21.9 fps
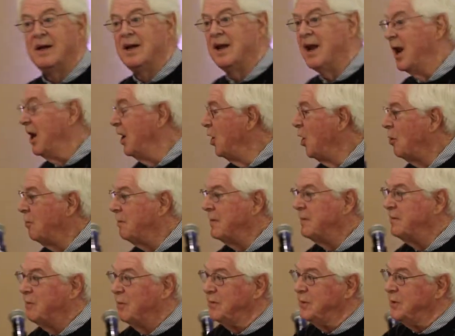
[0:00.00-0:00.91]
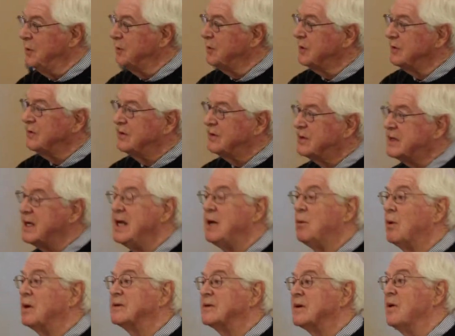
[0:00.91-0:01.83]
Now, you should see
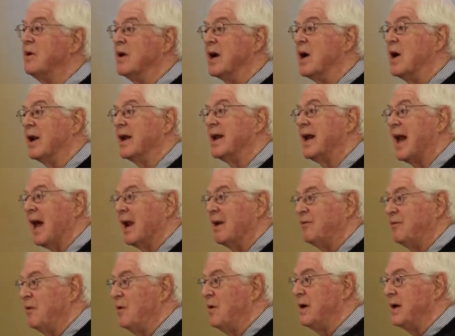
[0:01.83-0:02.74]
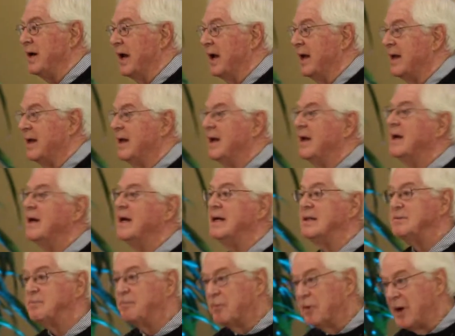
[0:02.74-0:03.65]
what's going on in California.
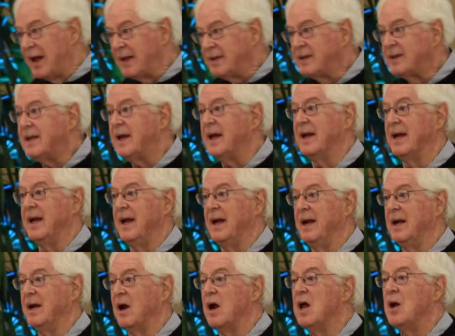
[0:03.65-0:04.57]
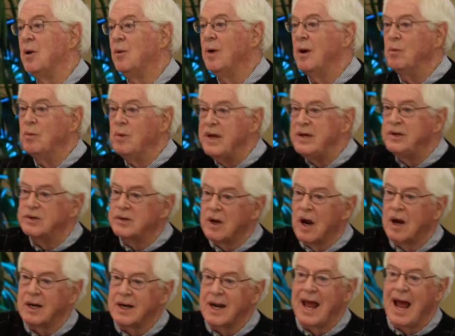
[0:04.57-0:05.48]
It's breathtaking. When we
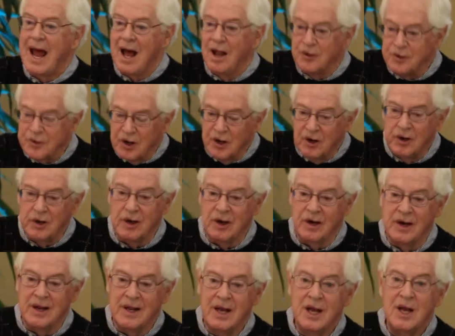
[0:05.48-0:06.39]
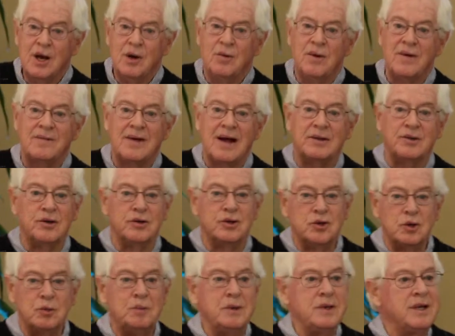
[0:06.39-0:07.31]
start CalTurn, we've got the
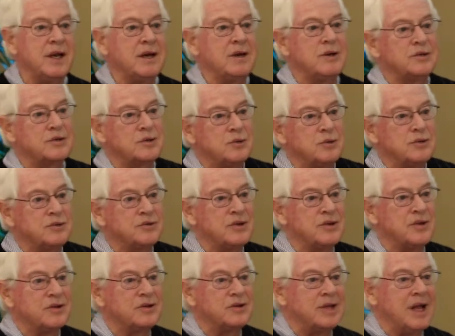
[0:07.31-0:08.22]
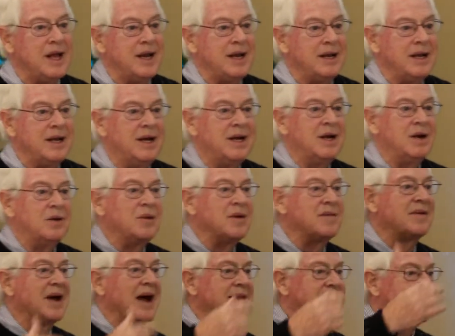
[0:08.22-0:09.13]
superintendent of schools of the state,
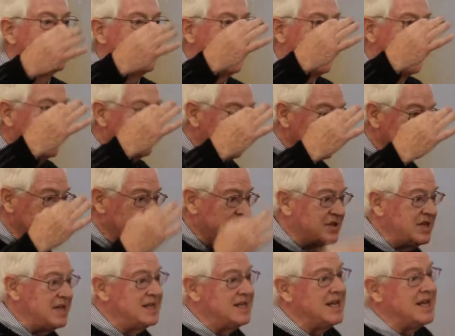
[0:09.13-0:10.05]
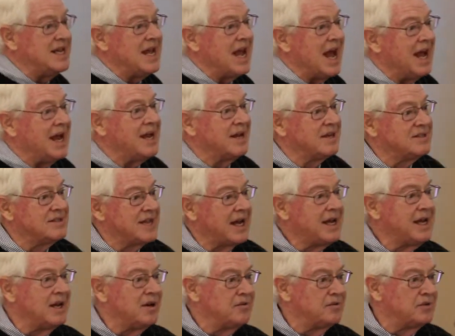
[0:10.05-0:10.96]
we've got the CTA
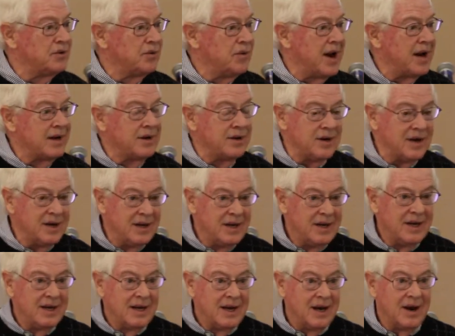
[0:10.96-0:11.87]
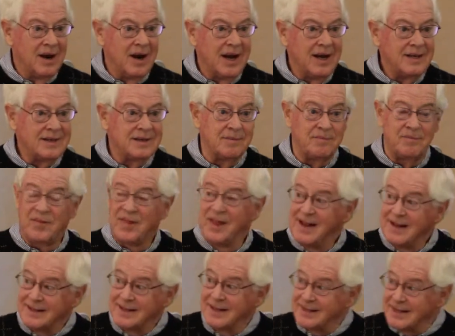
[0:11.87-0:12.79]
executive director. All right, to
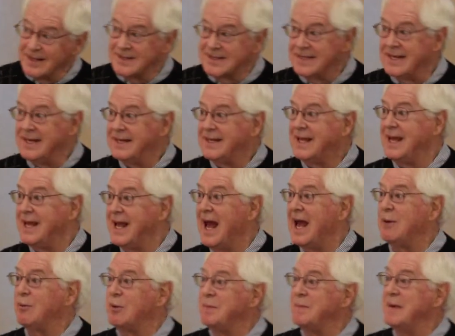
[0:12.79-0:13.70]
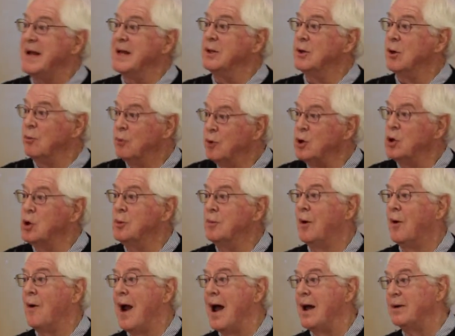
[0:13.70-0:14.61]
think that the CTA would be in the
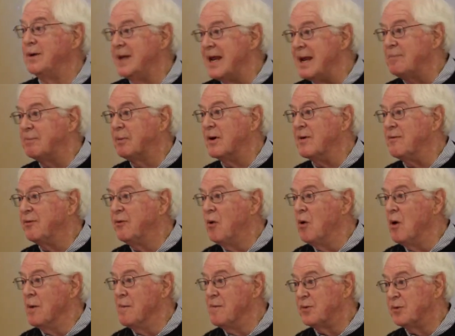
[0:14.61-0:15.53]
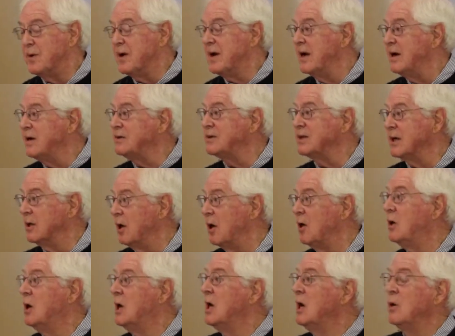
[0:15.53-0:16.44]
room around deep reform 3 years
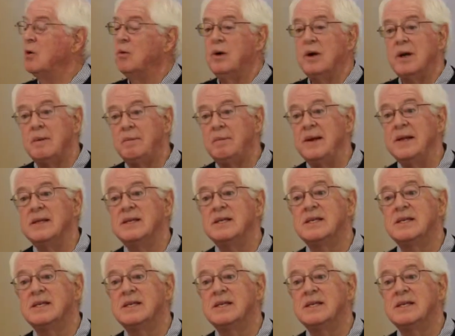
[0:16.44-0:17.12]
ago would have been